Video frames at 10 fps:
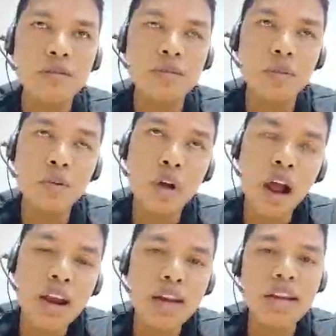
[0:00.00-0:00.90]
you
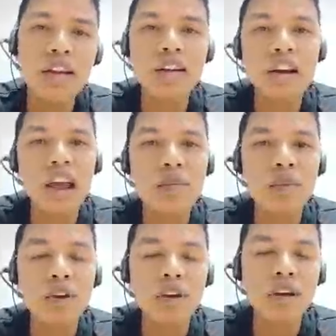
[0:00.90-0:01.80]
can't get
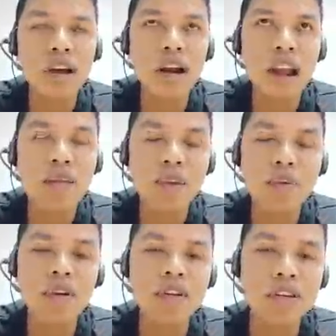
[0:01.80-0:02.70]

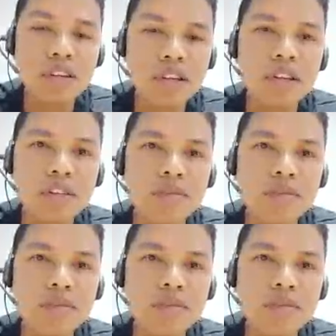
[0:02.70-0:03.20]
climbable tree,